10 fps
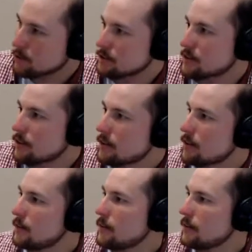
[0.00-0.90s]

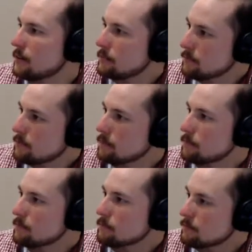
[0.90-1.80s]

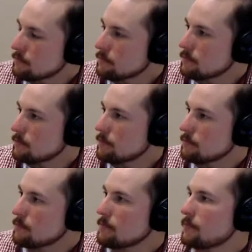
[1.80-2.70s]

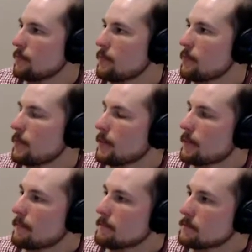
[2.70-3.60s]

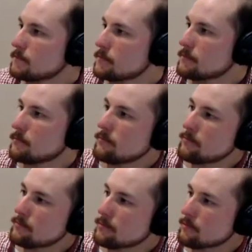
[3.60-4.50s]

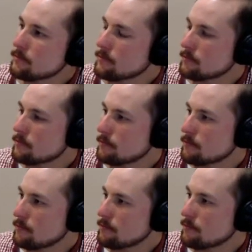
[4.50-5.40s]

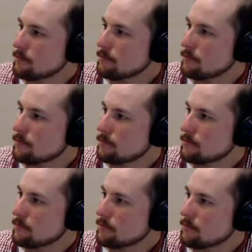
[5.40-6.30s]

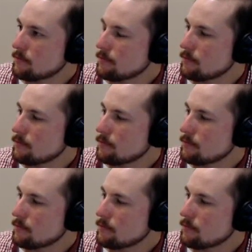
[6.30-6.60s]
No words are spoken by the person on screen.